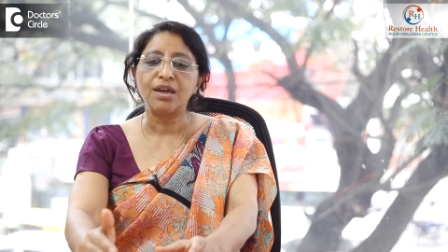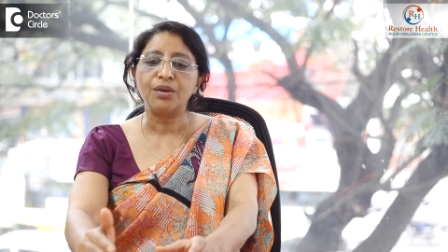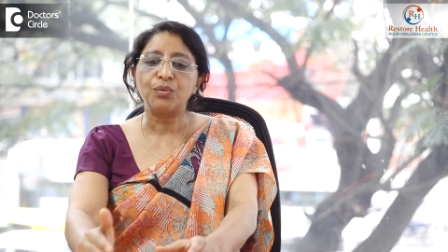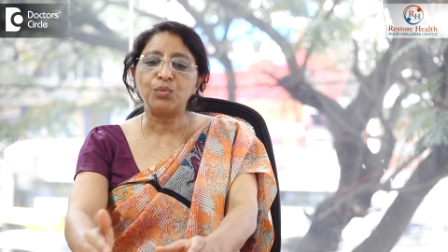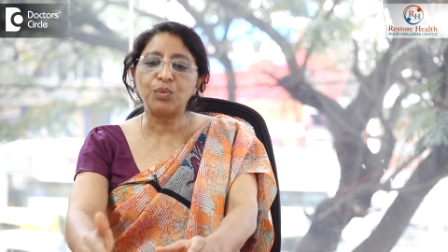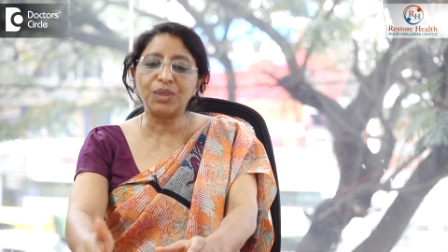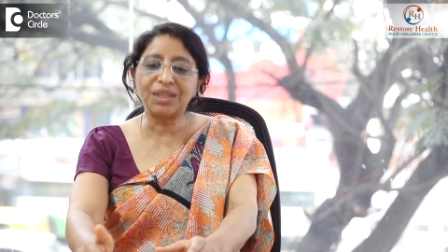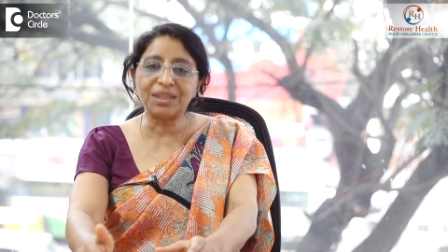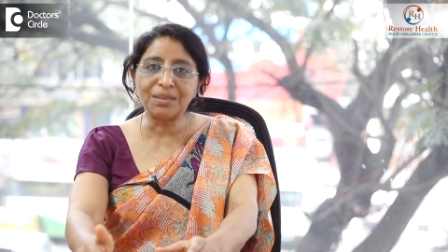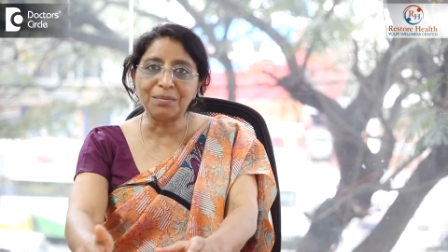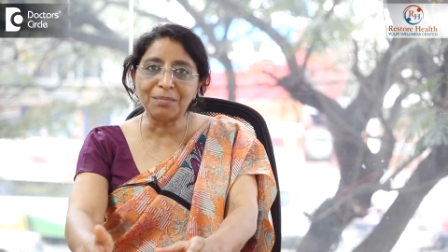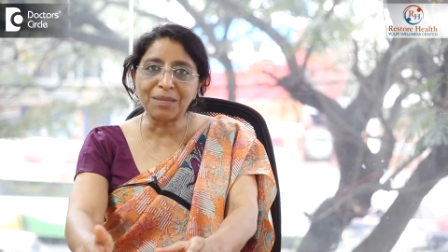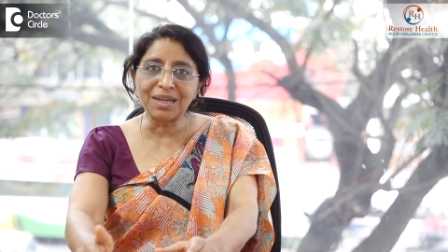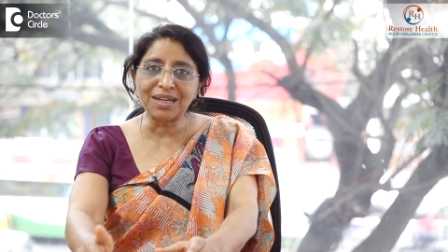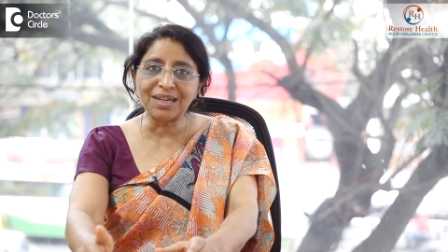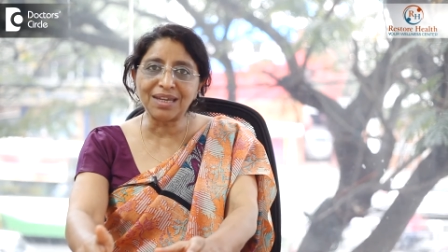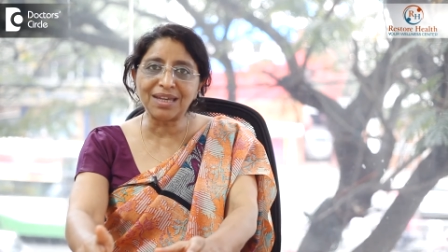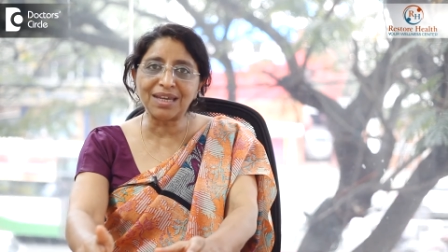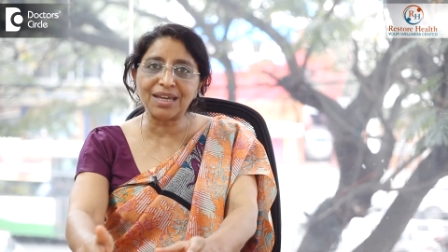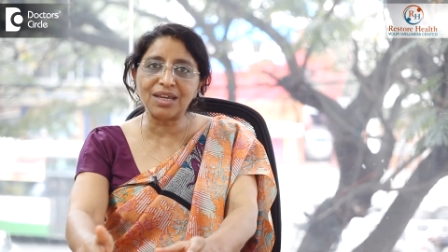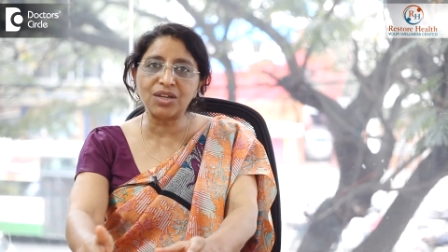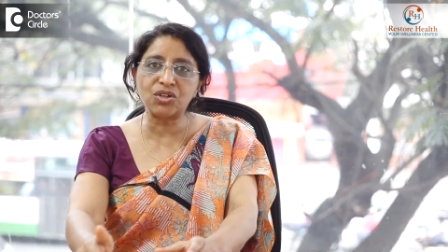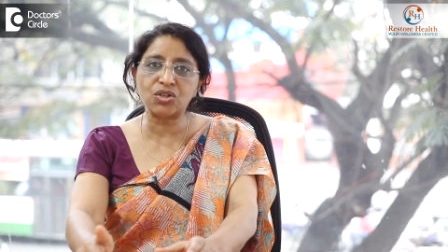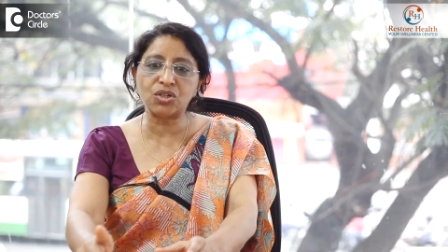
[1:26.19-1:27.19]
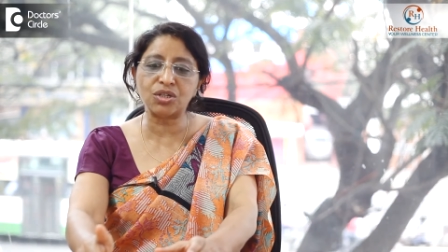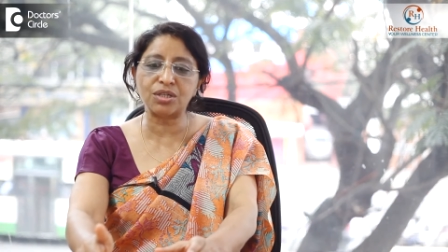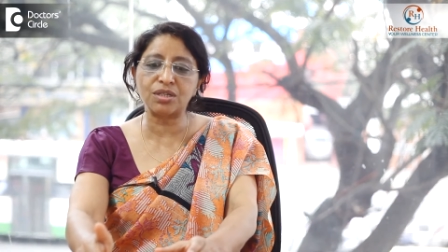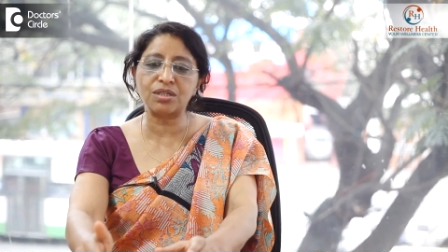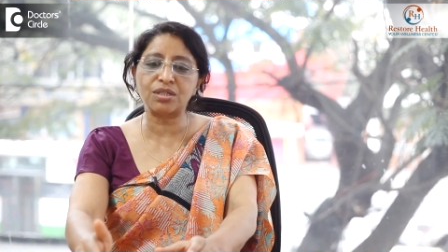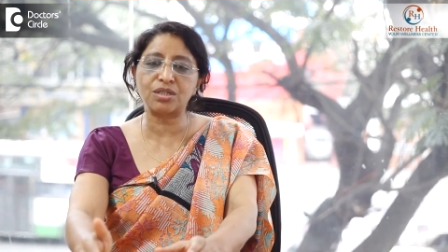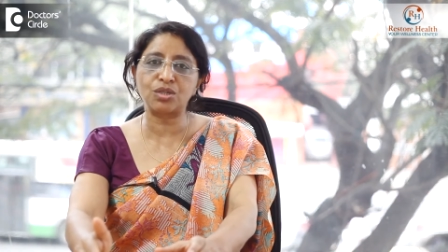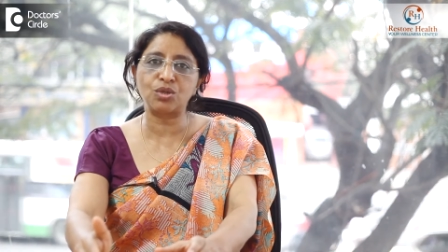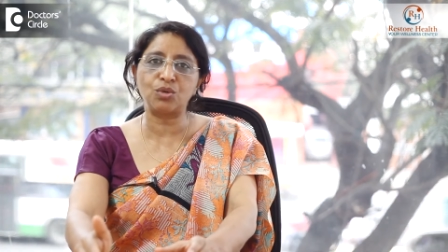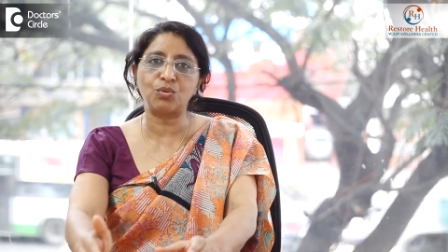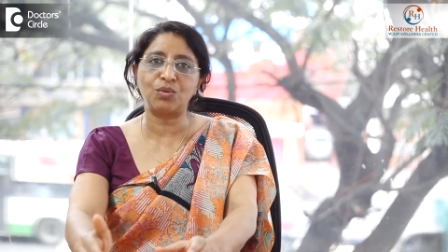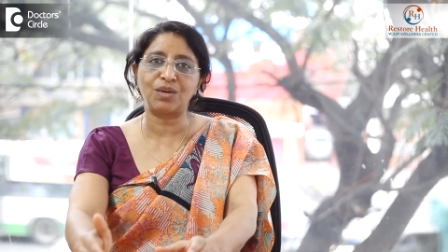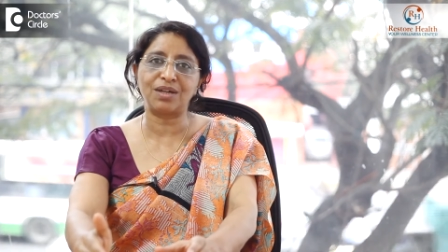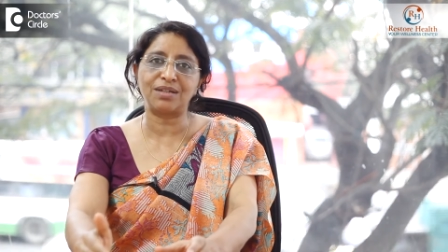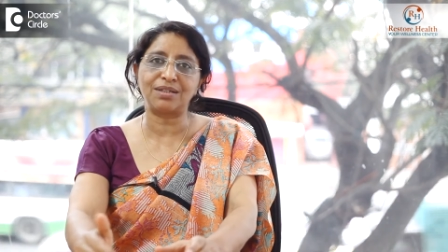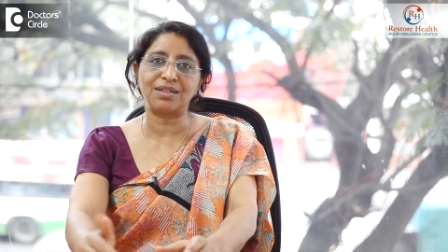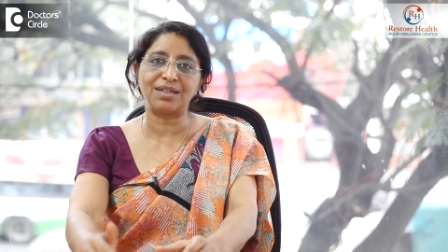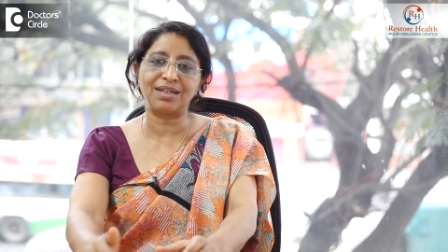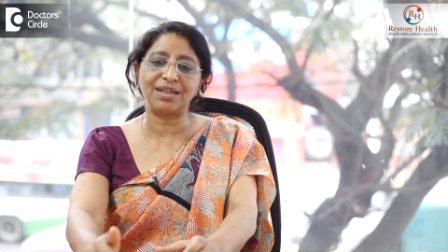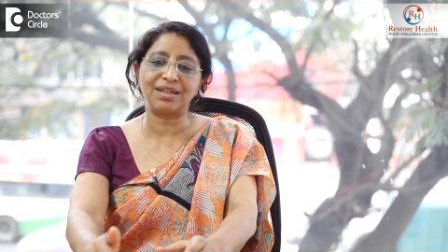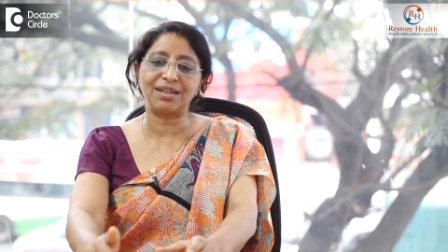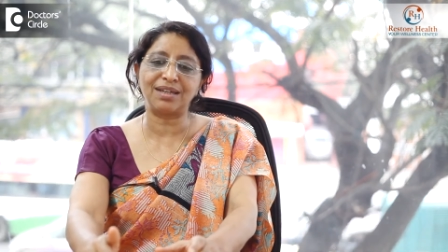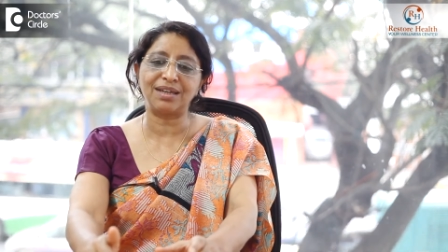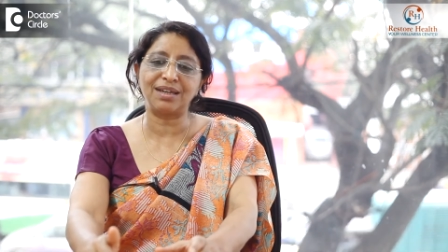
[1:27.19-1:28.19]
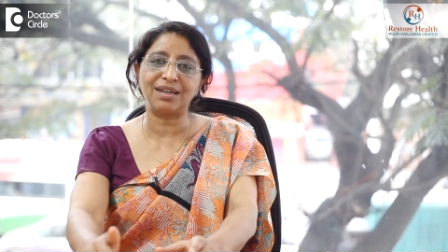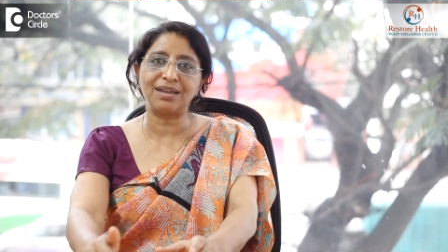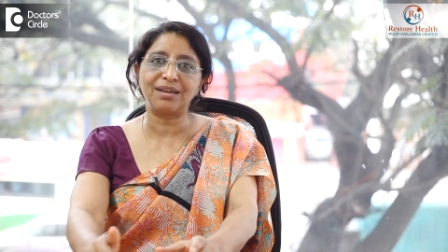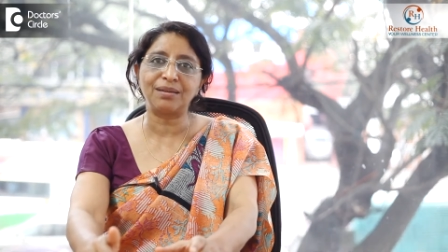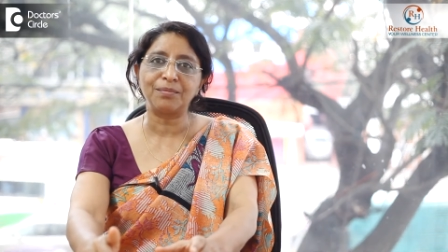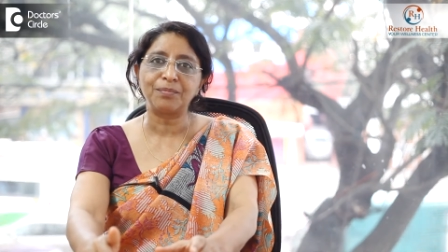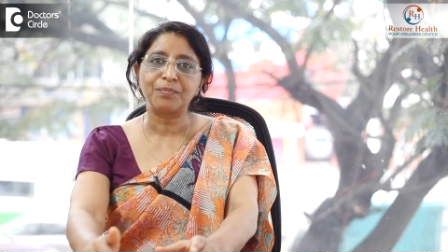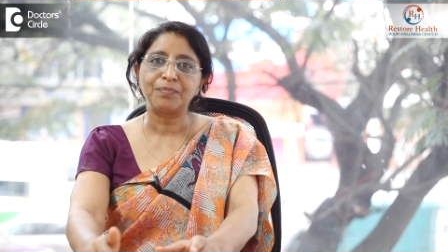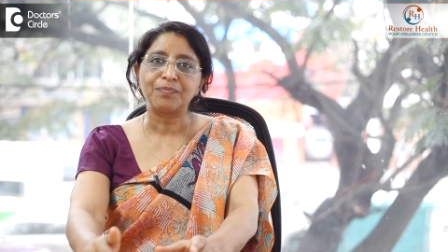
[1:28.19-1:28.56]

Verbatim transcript: with the medications you are taking